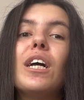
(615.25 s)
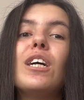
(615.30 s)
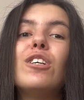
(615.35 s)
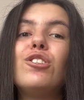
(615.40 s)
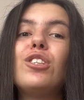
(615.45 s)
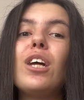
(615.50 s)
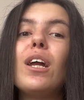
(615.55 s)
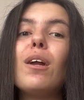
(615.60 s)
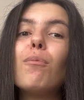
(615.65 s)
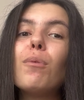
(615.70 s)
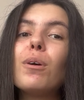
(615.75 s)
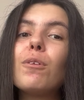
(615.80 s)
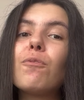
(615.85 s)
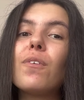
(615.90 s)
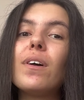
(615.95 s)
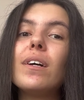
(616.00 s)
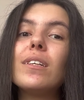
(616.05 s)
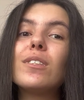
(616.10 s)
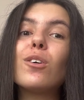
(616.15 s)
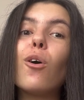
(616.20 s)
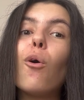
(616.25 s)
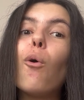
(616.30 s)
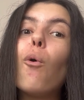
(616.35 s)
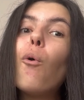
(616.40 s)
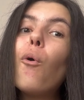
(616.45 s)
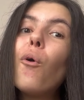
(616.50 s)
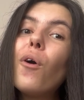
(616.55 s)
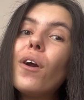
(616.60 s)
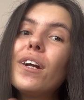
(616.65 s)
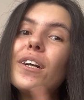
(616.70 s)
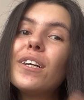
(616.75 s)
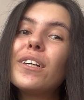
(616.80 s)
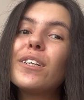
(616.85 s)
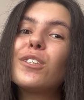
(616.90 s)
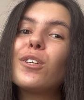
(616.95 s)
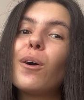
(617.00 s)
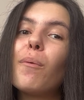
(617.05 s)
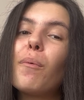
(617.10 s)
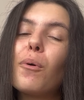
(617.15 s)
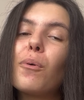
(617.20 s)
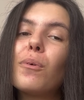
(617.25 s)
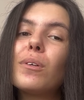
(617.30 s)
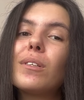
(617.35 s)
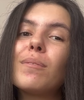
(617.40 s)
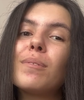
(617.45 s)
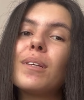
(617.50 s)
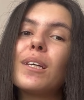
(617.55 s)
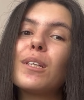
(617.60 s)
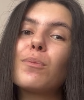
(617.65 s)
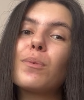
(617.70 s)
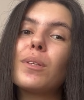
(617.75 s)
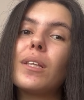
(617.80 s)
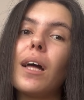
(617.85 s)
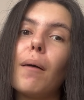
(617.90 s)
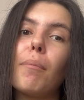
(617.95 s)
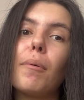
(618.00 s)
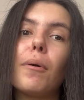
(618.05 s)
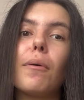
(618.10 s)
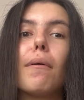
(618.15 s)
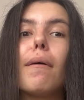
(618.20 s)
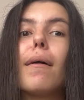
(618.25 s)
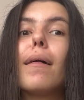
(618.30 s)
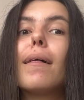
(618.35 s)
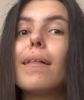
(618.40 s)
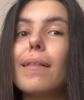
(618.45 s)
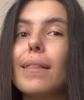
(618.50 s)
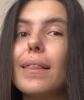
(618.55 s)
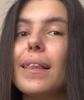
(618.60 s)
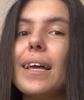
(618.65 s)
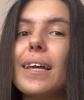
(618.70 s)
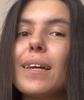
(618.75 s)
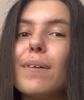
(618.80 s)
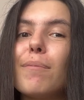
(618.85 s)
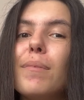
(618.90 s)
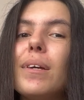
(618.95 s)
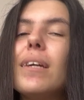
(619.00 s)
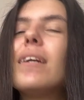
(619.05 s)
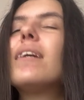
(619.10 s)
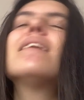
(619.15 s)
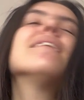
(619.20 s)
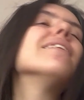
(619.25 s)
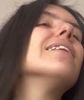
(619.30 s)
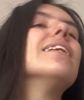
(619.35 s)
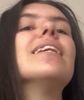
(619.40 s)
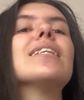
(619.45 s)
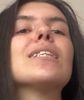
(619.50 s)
share it with friends or someone who is obsessed with Apple like me.